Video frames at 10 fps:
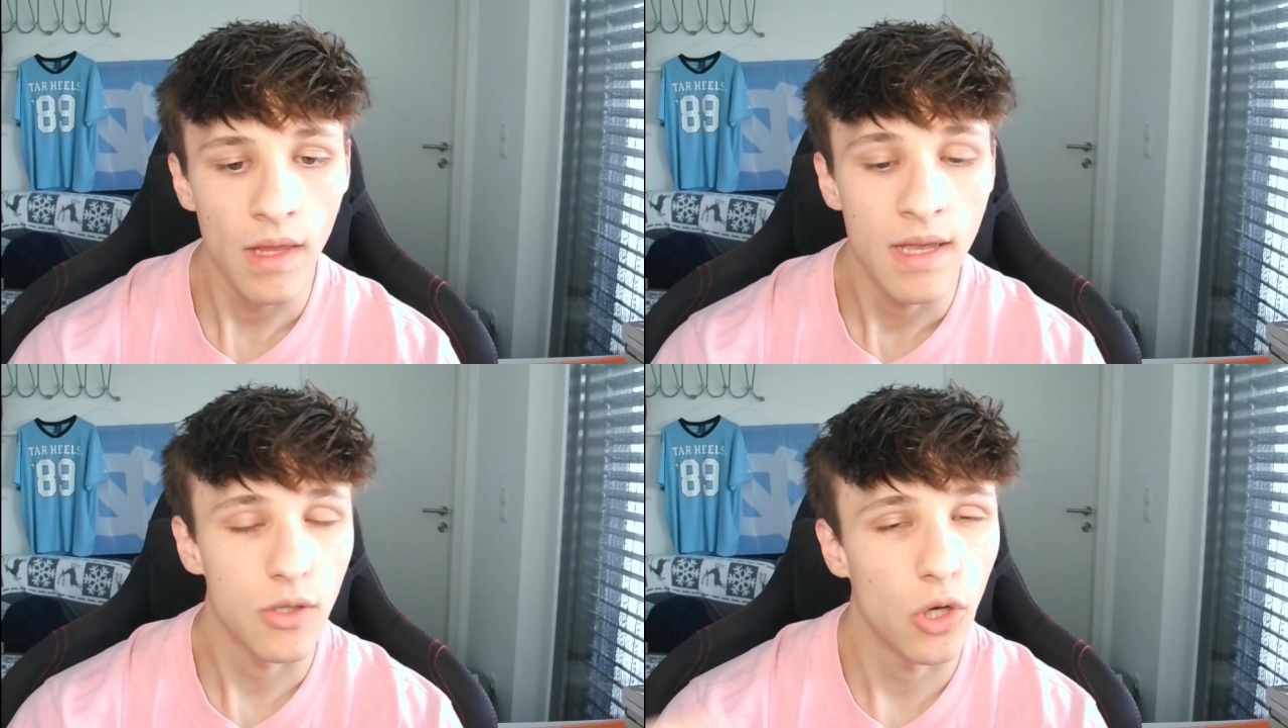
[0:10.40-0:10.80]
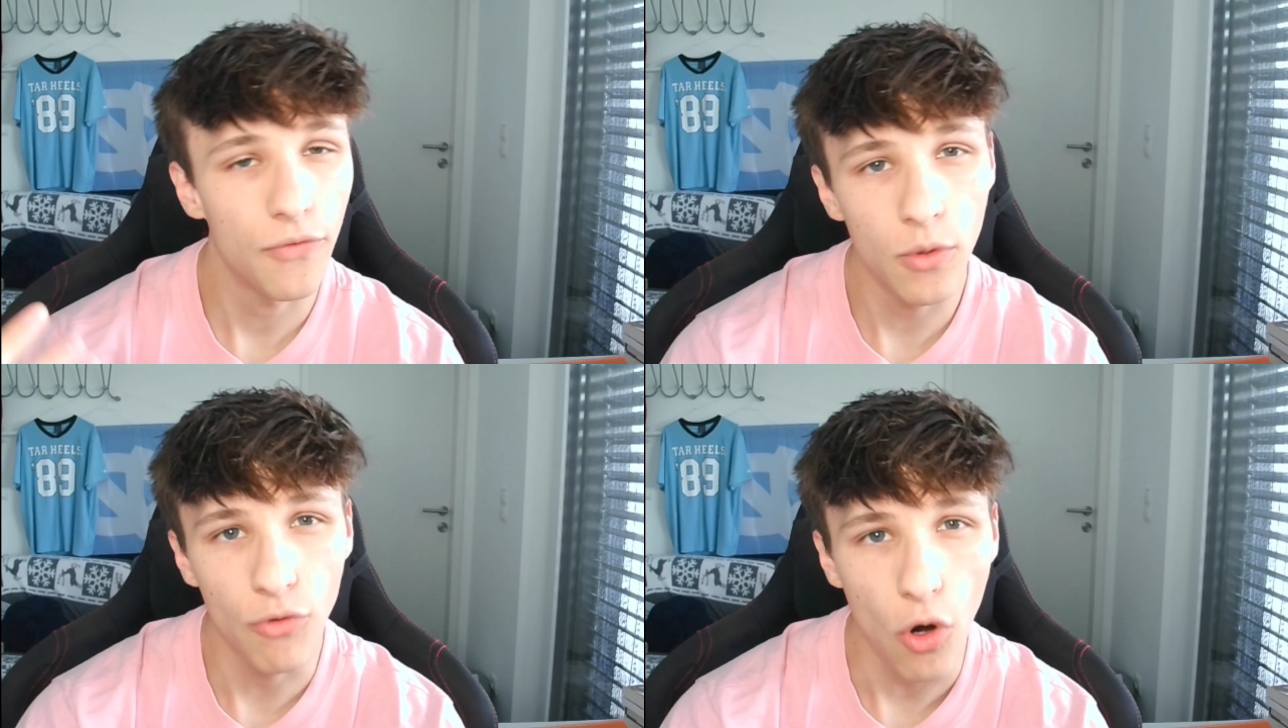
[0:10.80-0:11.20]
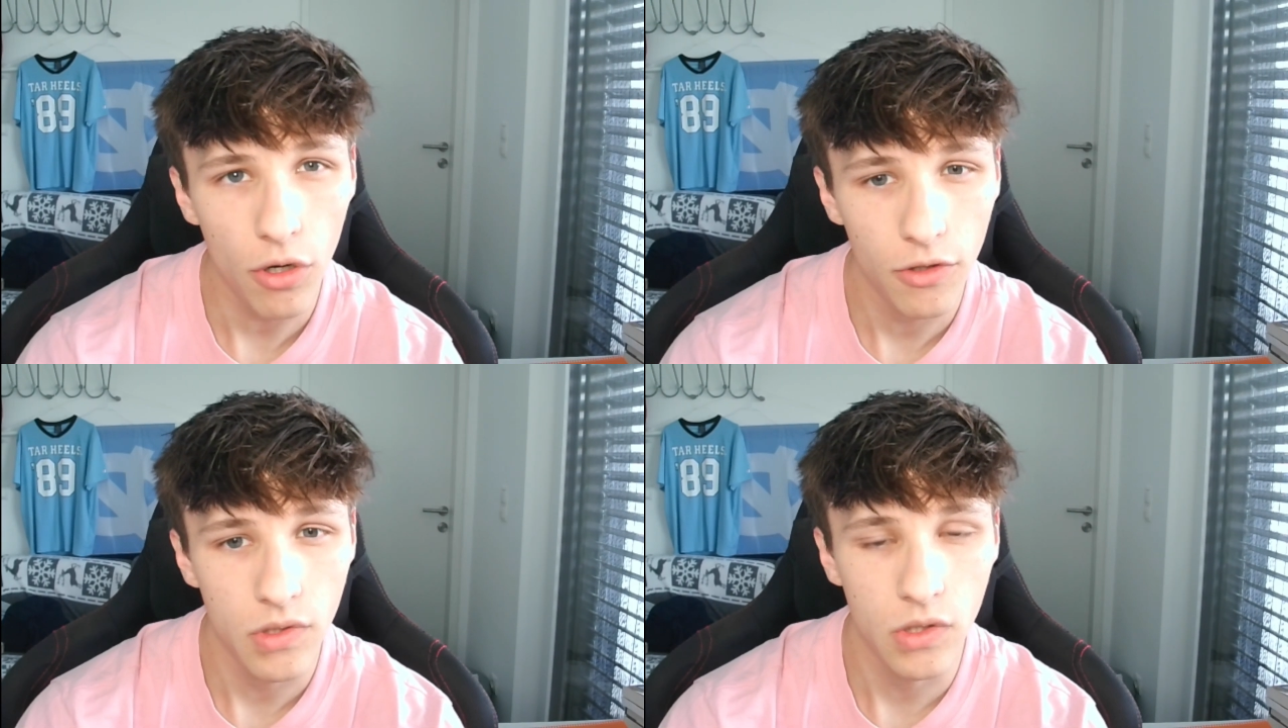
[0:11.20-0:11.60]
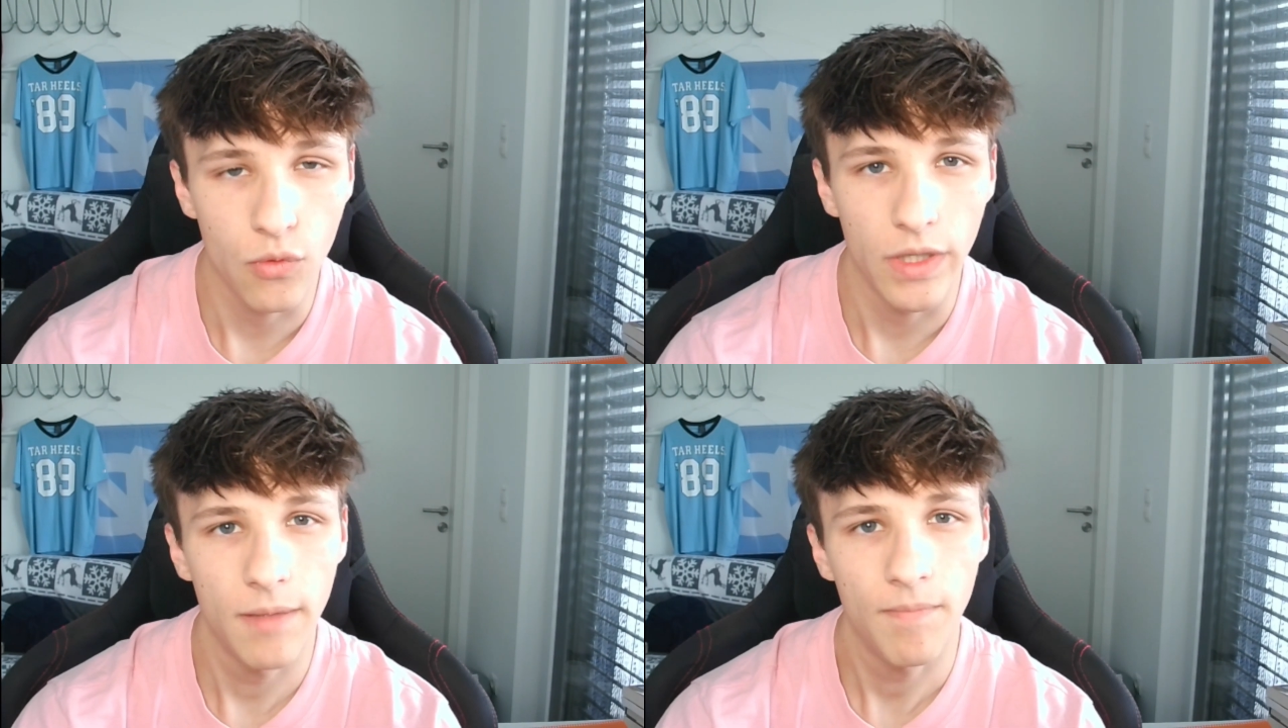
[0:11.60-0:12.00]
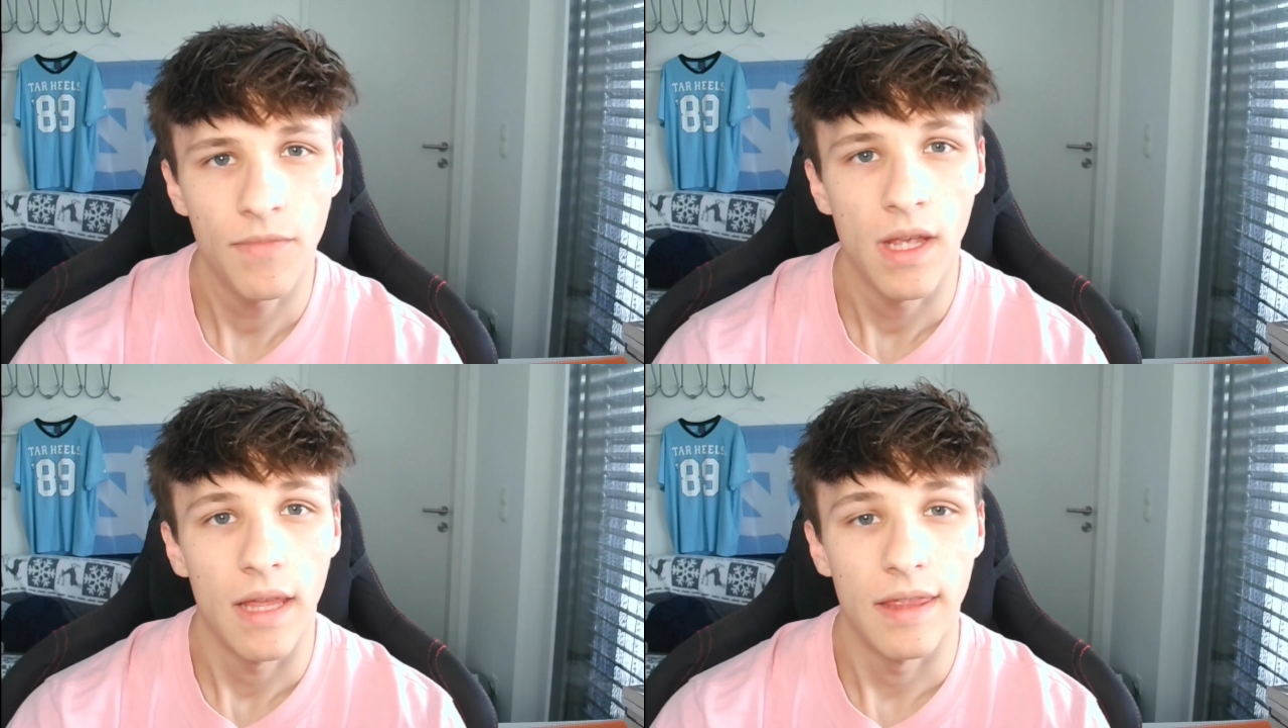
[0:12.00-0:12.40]
So if you're broken your screen
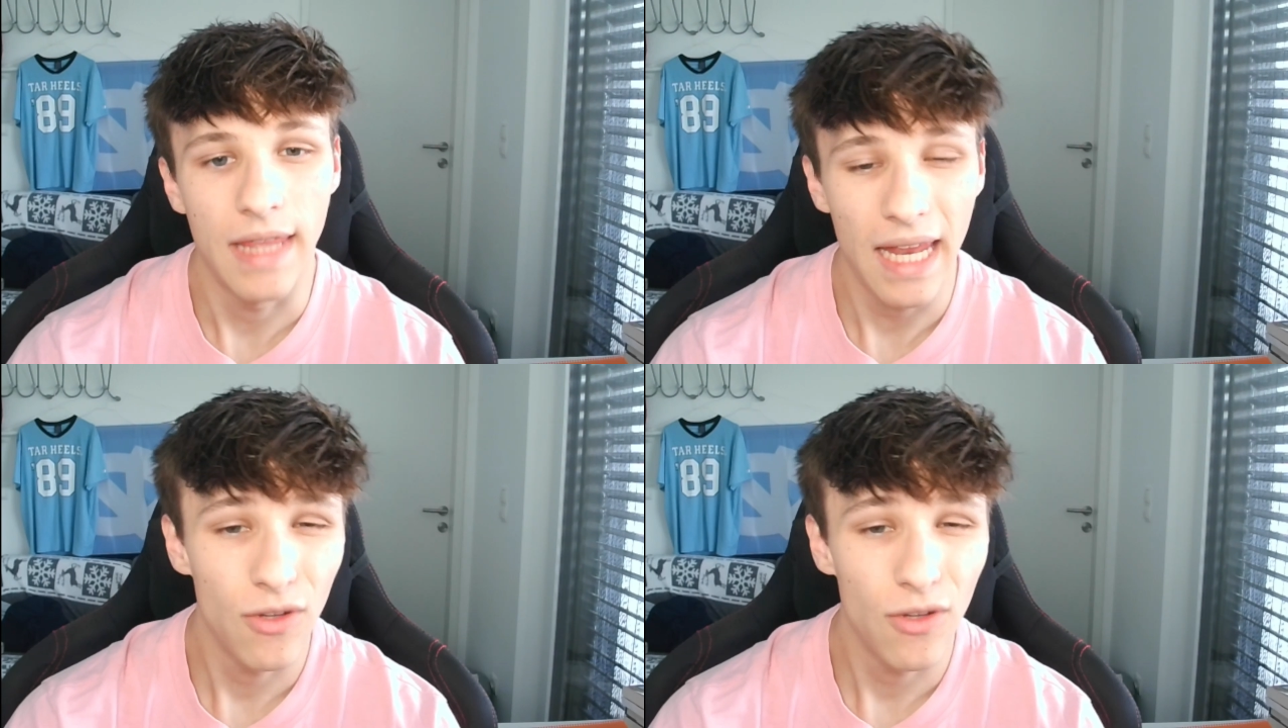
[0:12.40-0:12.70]
then